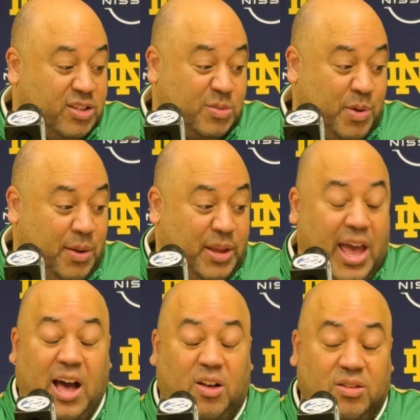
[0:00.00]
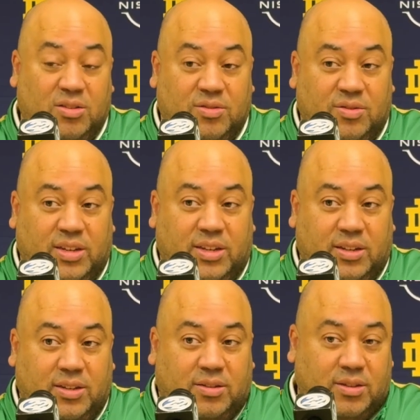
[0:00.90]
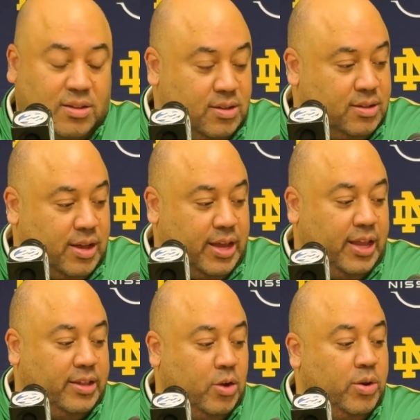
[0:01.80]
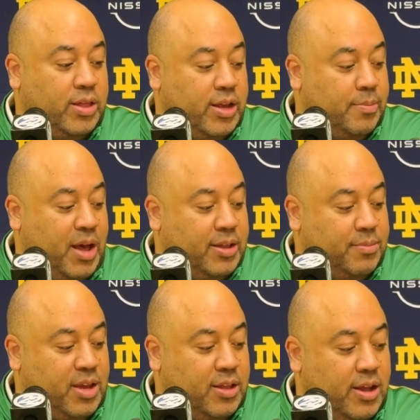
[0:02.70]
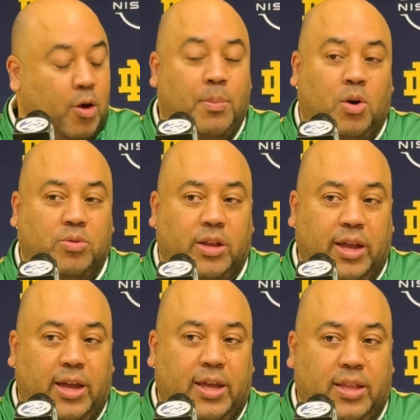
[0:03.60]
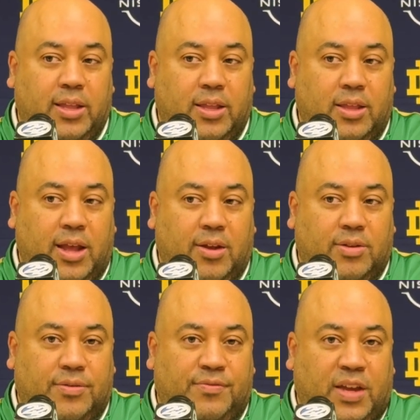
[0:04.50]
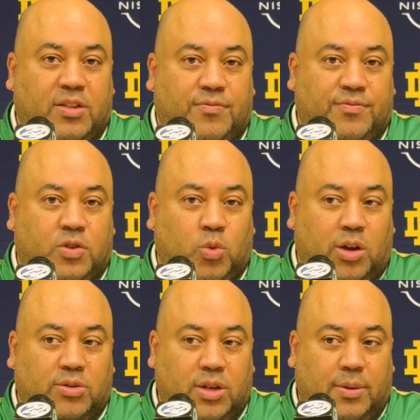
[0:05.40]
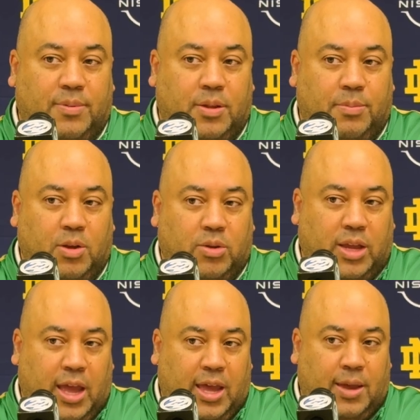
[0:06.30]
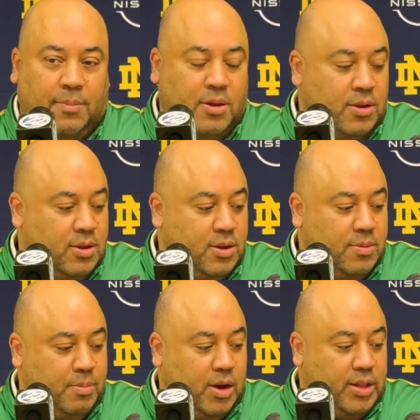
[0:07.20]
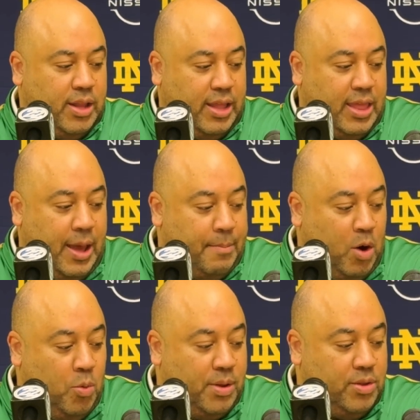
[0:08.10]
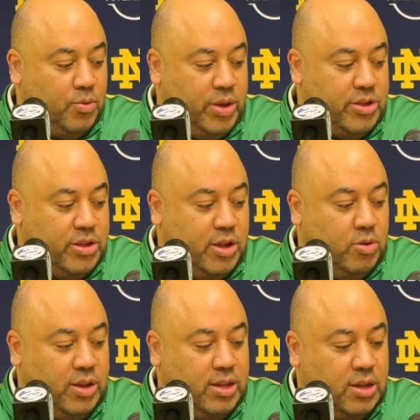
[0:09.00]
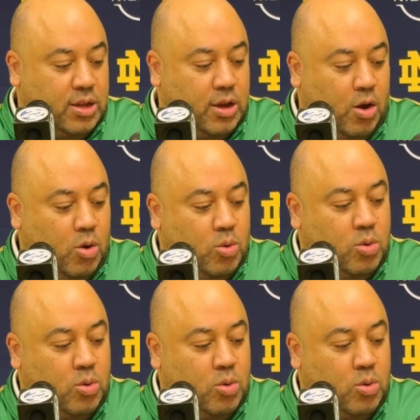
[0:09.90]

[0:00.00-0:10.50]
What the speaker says: is probably out, right? I can't do anything about him getting elbowed in the head. Now his face swells up in the middle of the game. But in that moment, we still need to go,